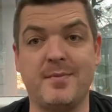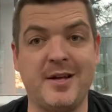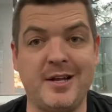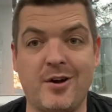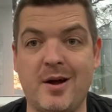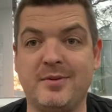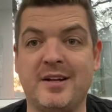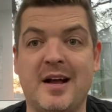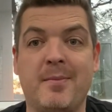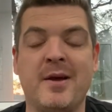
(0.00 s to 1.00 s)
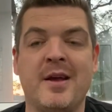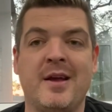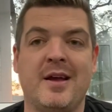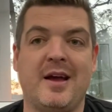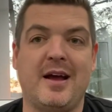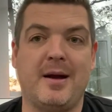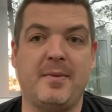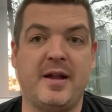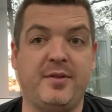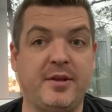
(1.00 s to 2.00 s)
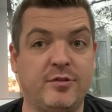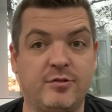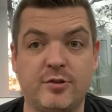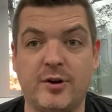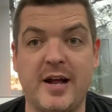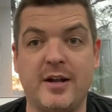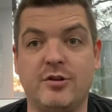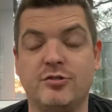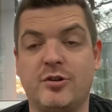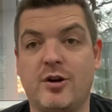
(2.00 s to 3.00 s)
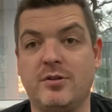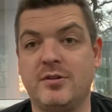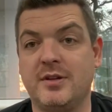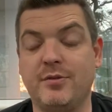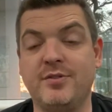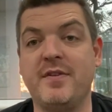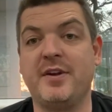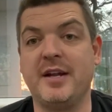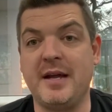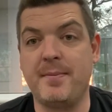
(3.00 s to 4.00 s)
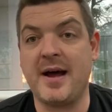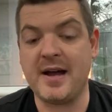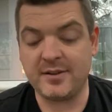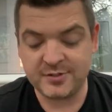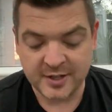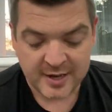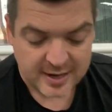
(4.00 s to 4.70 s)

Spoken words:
The media hyped it up and things got out of control. It was never going to get passed.